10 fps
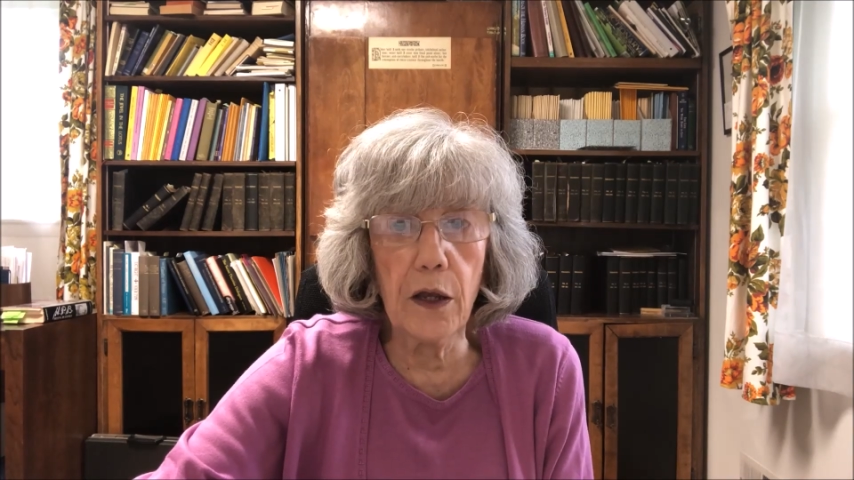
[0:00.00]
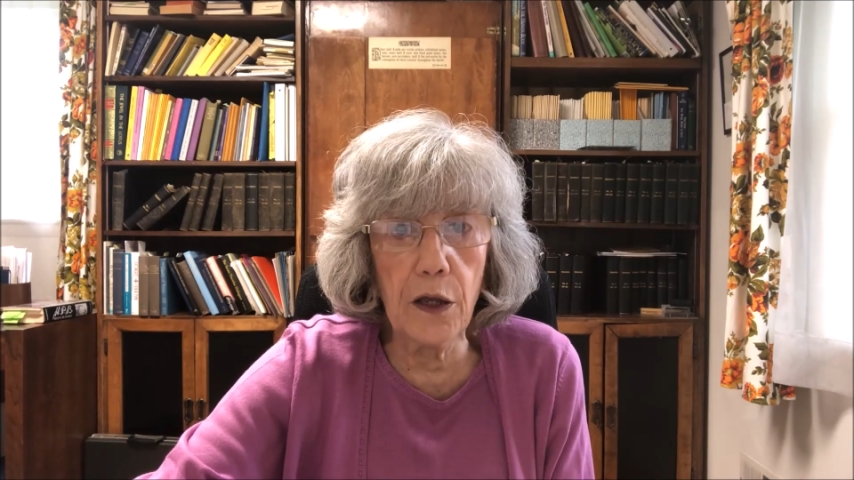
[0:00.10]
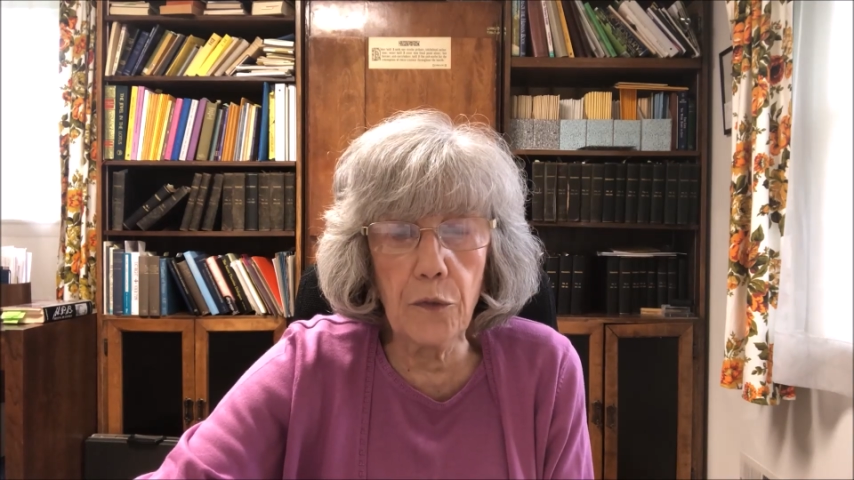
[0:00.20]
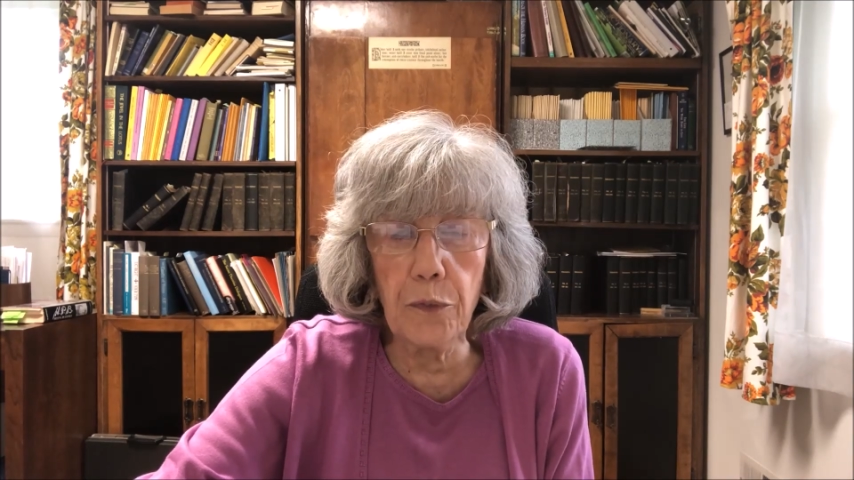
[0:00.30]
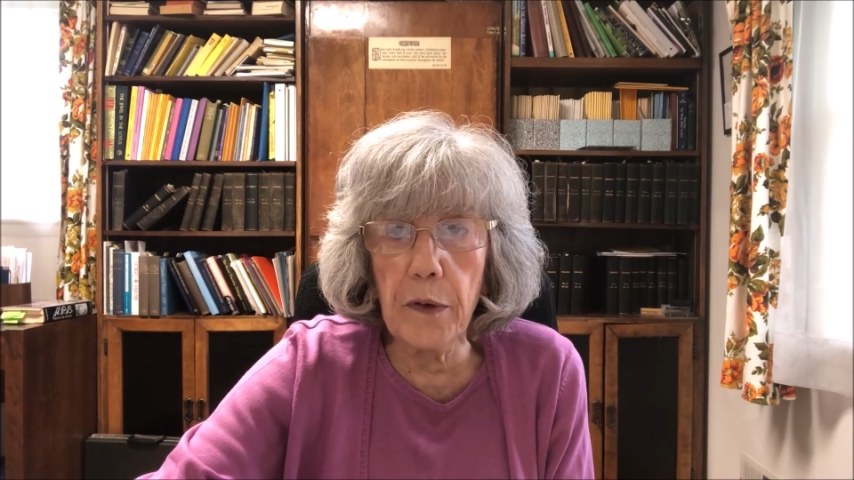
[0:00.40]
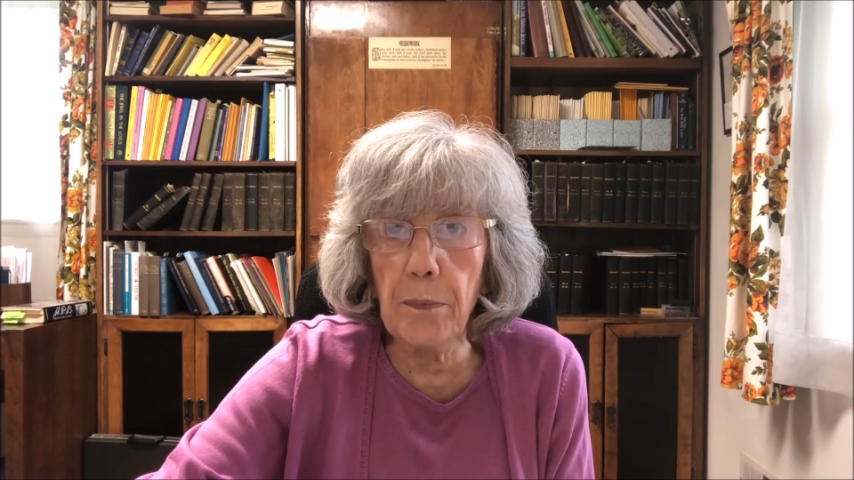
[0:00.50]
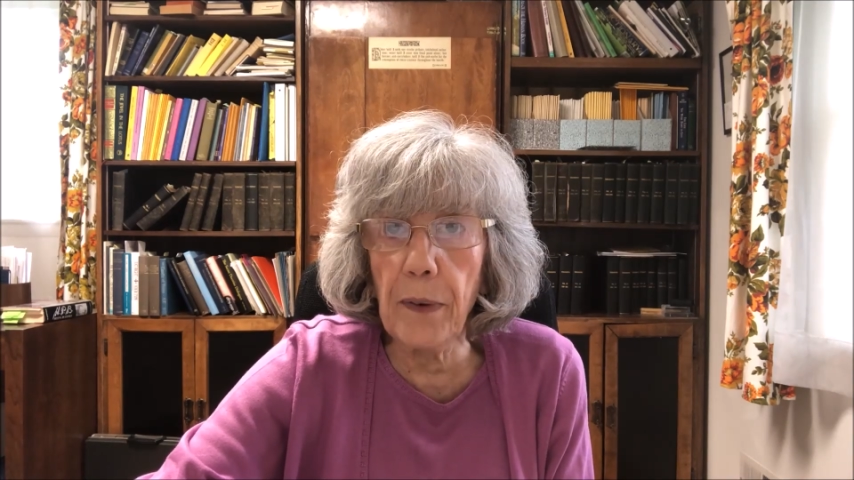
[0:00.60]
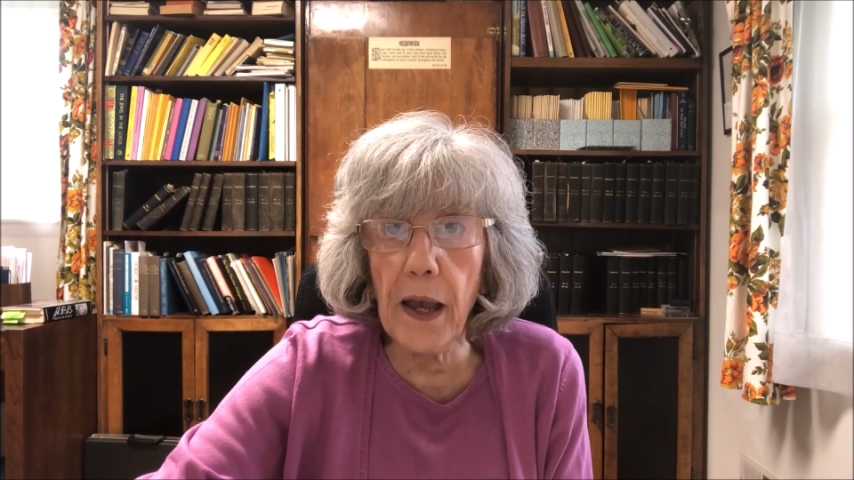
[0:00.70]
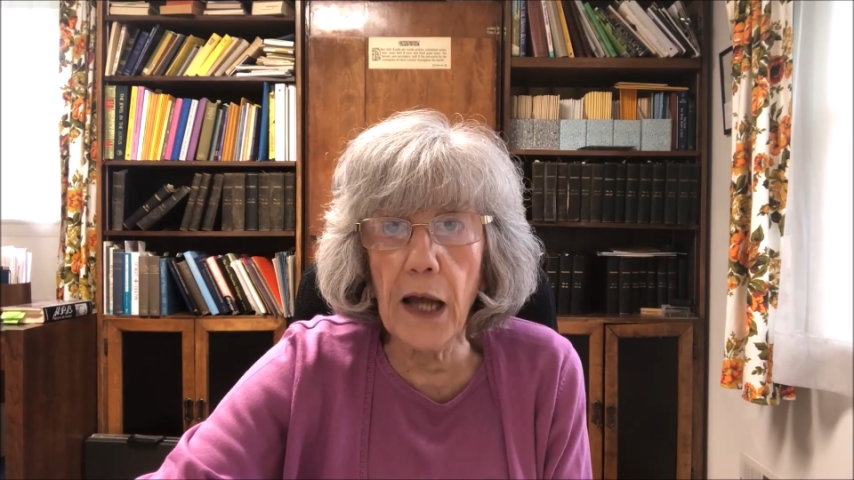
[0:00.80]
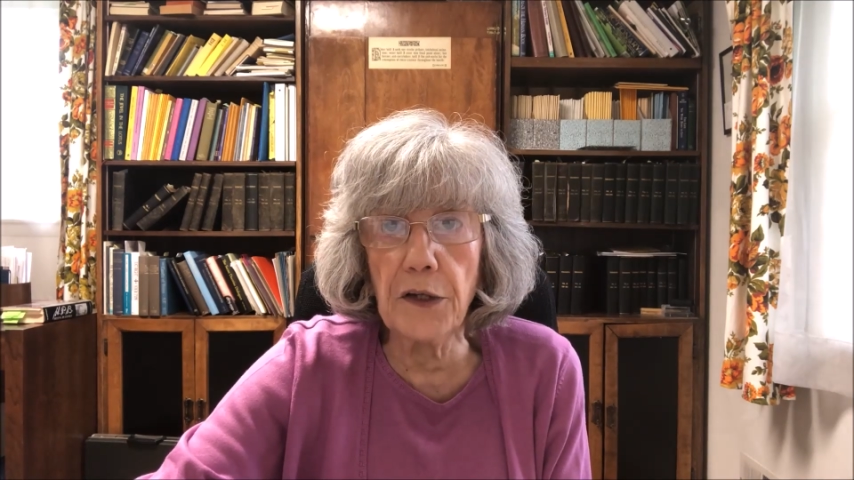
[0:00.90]
if we
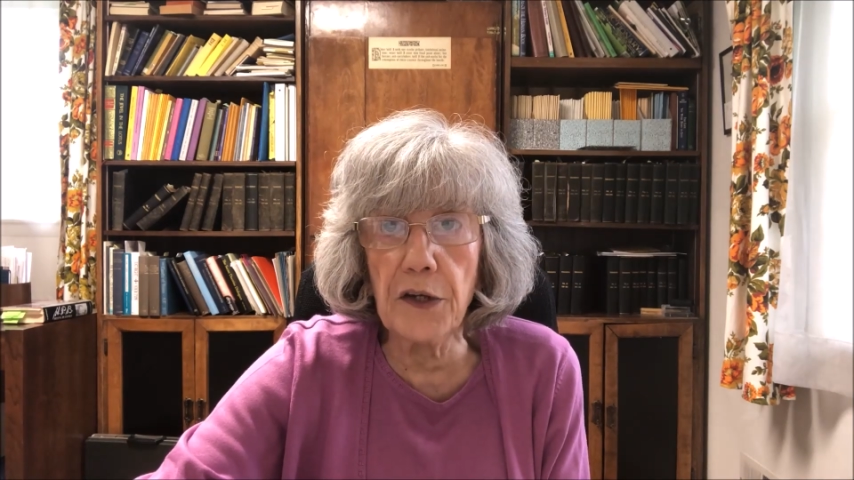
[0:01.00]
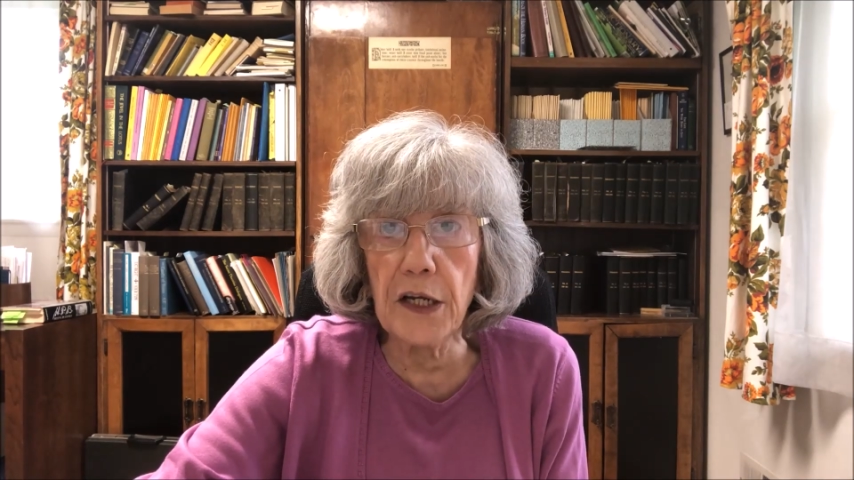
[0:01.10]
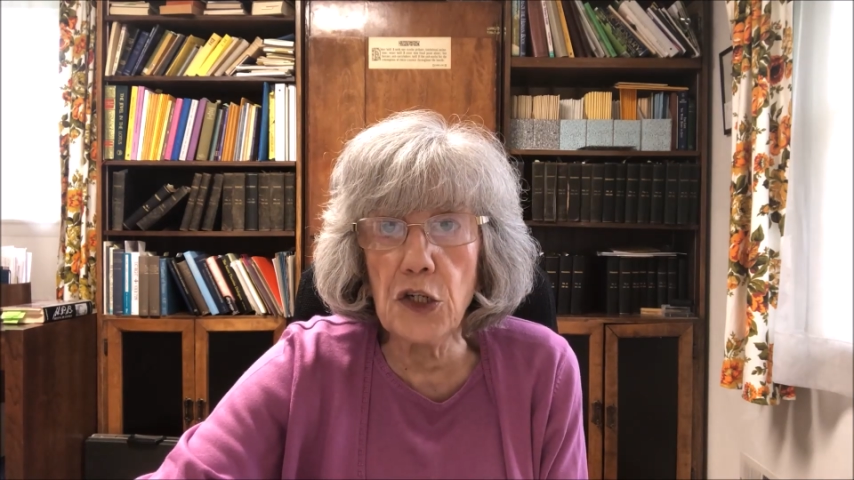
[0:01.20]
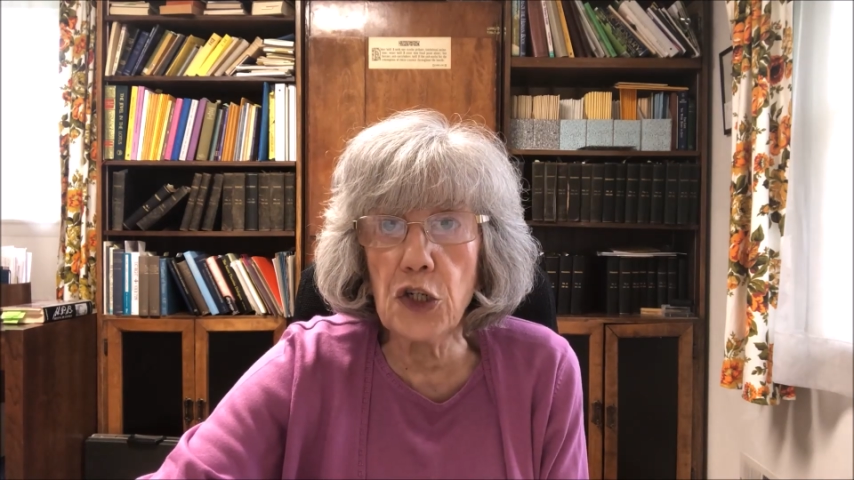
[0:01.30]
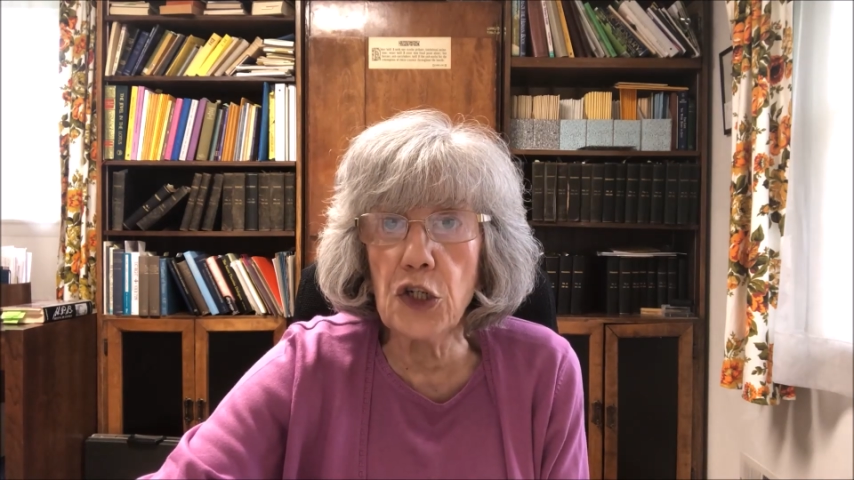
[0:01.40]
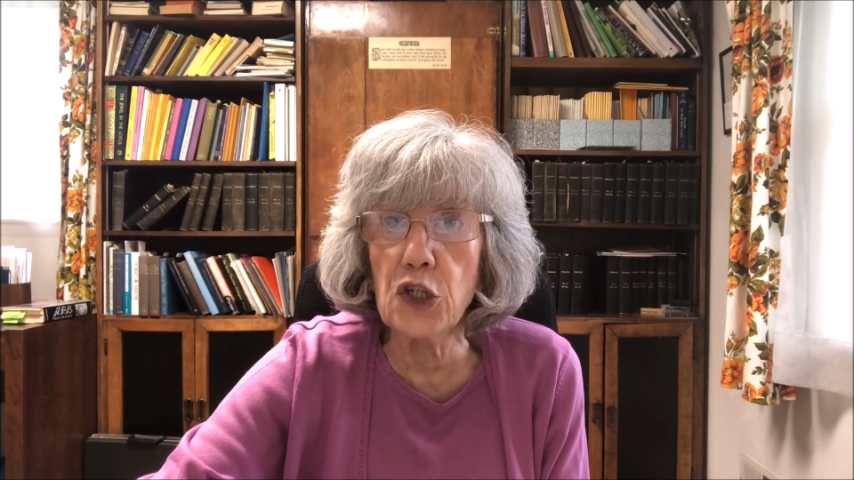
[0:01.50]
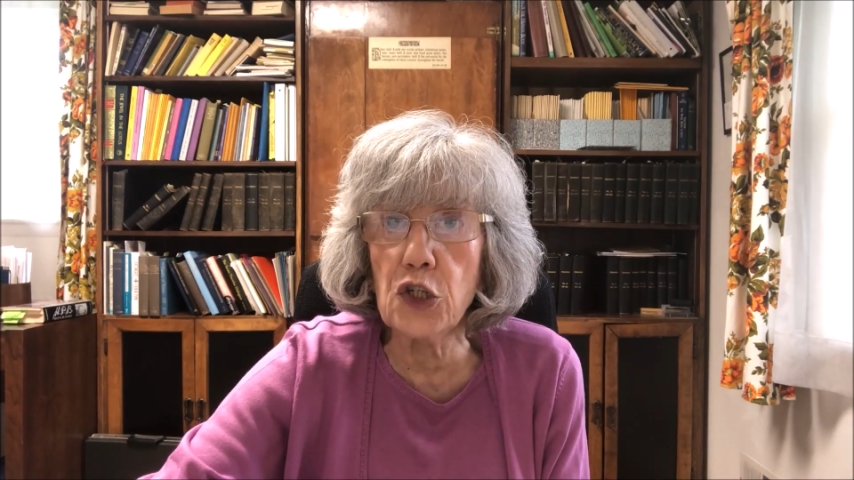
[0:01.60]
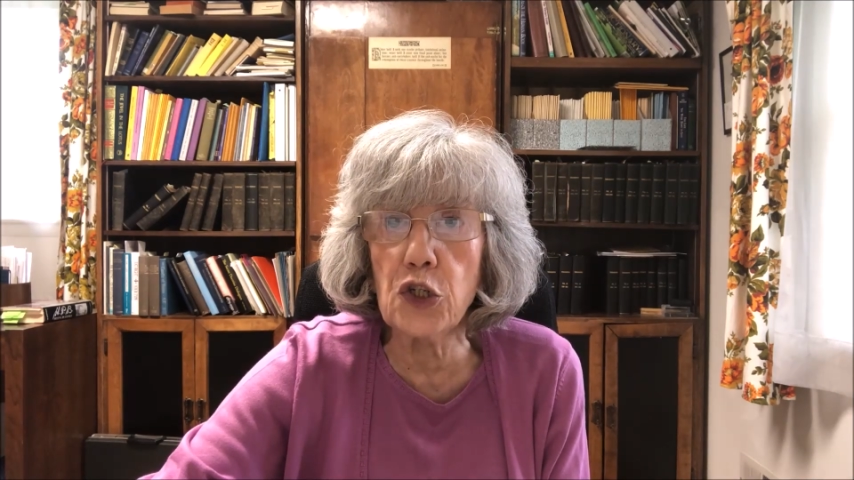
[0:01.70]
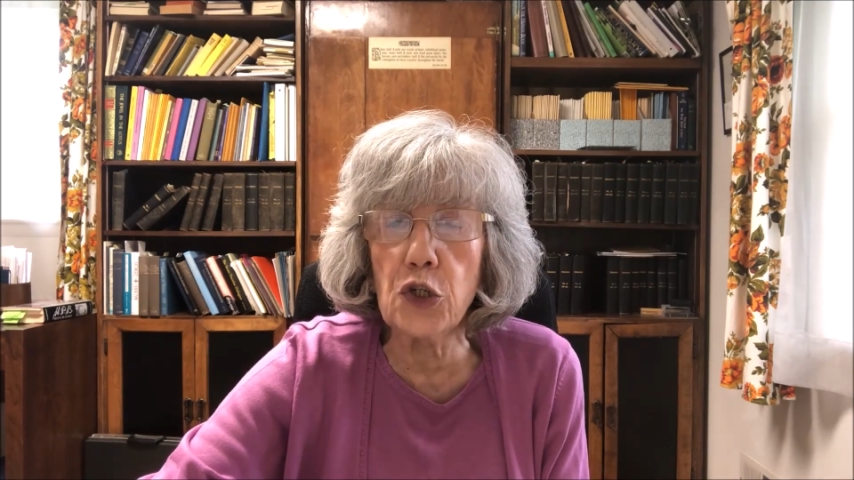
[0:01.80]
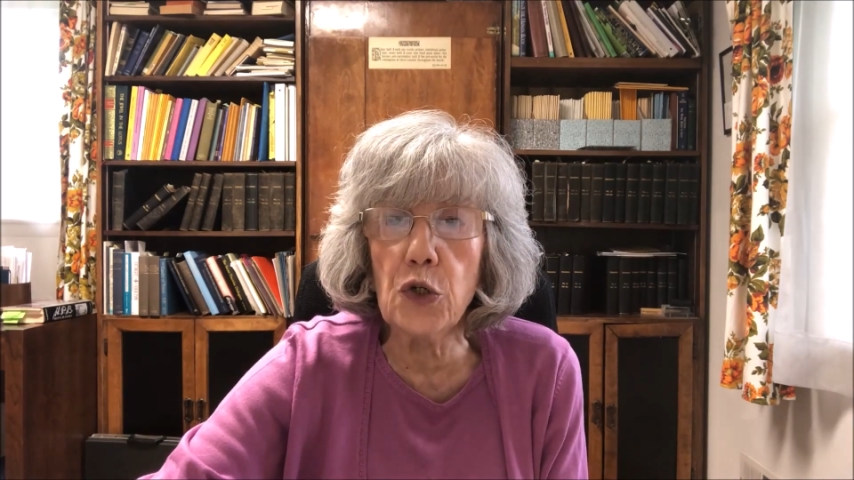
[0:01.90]
pay attention
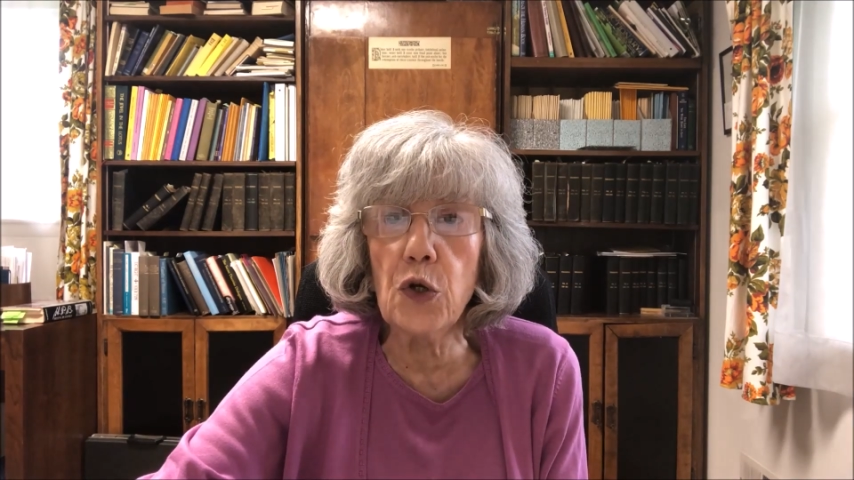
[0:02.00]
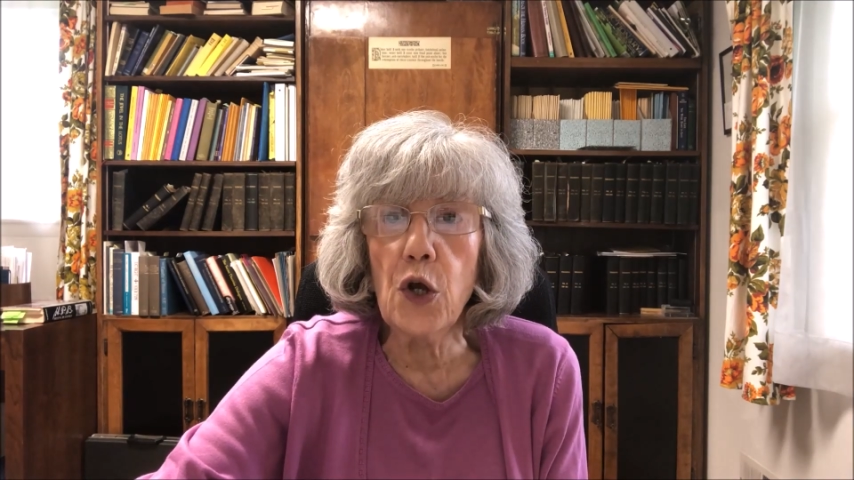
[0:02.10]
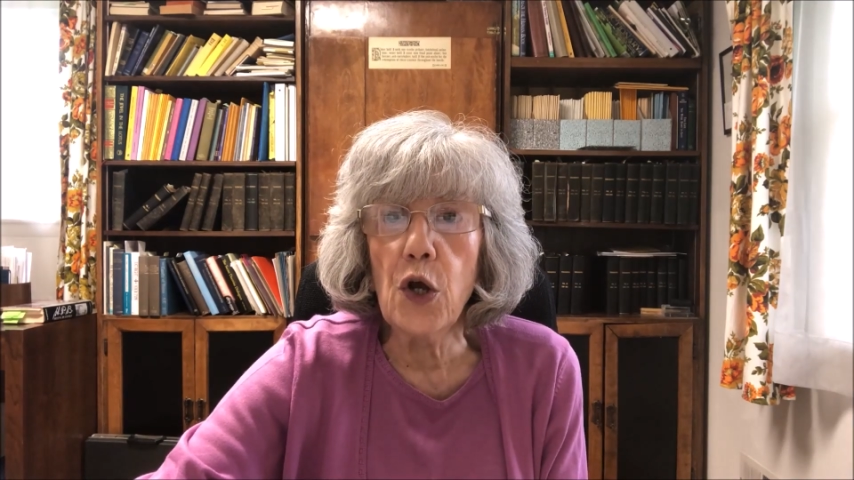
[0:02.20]
to